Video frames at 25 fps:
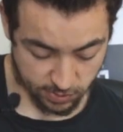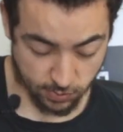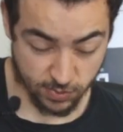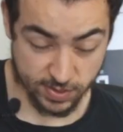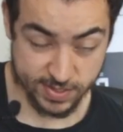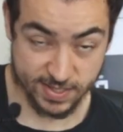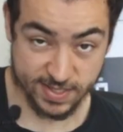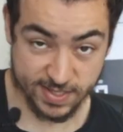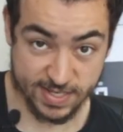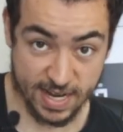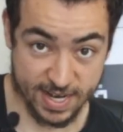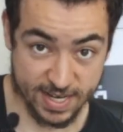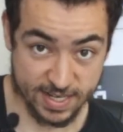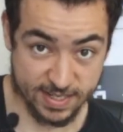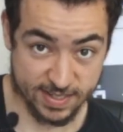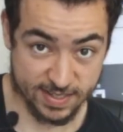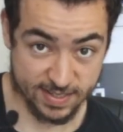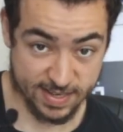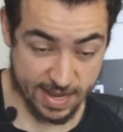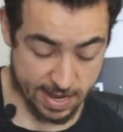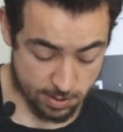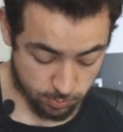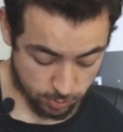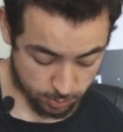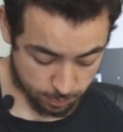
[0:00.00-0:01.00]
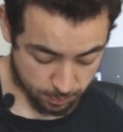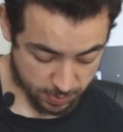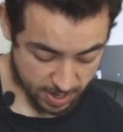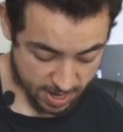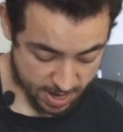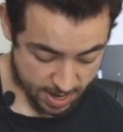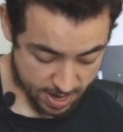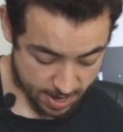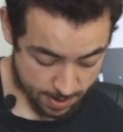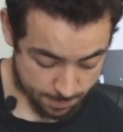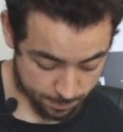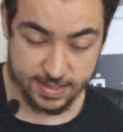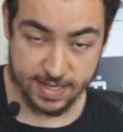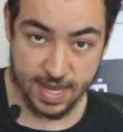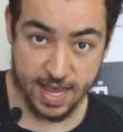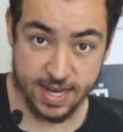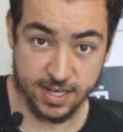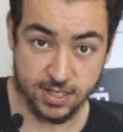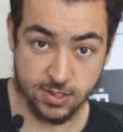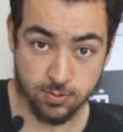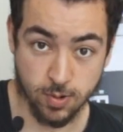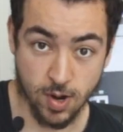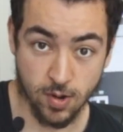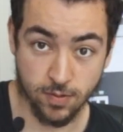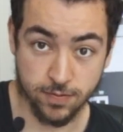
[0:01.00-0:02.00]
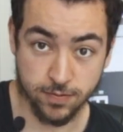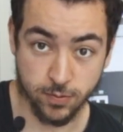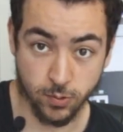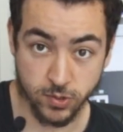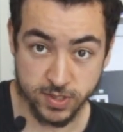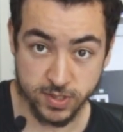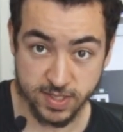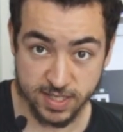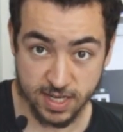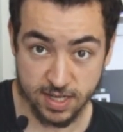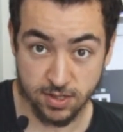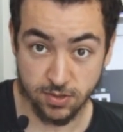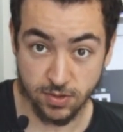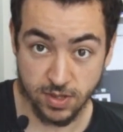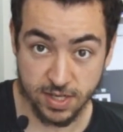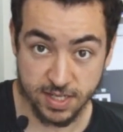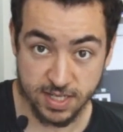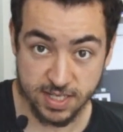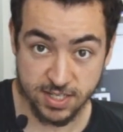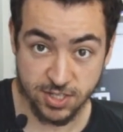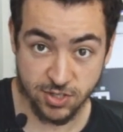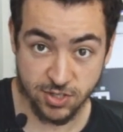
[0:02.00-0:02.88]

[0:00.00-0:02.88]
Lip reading: the second set would be 10, 12, 14 on the D